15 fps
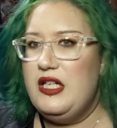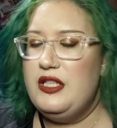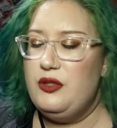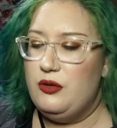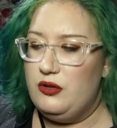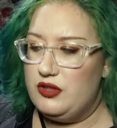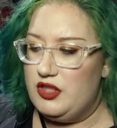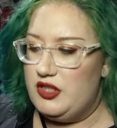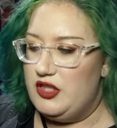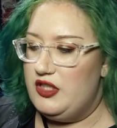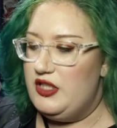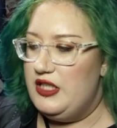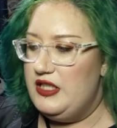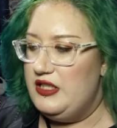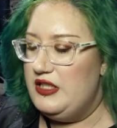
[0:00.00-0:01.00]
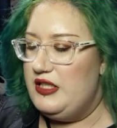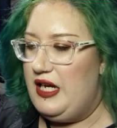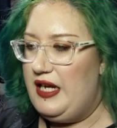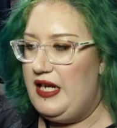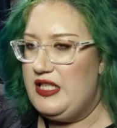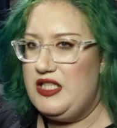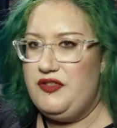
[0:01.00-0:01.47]
And I told her and
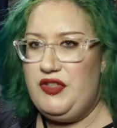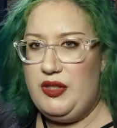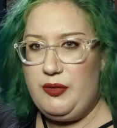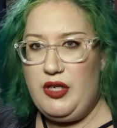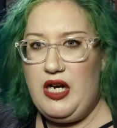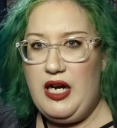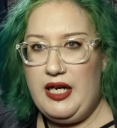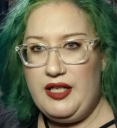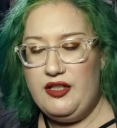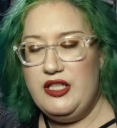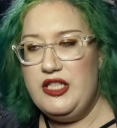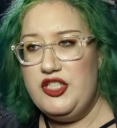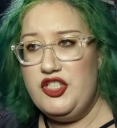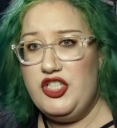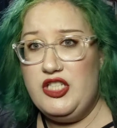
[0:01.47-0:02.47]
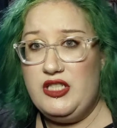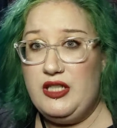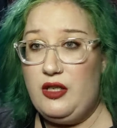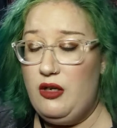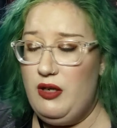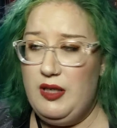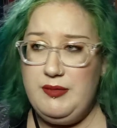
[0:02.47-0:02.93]
I asked if they were hiring and she's
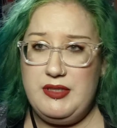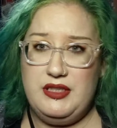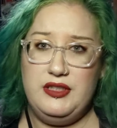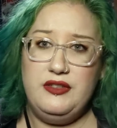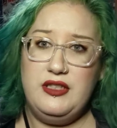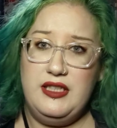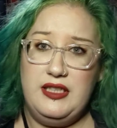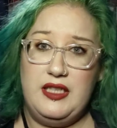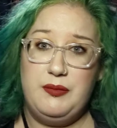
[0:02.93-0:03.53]
like, Oh, absolutely.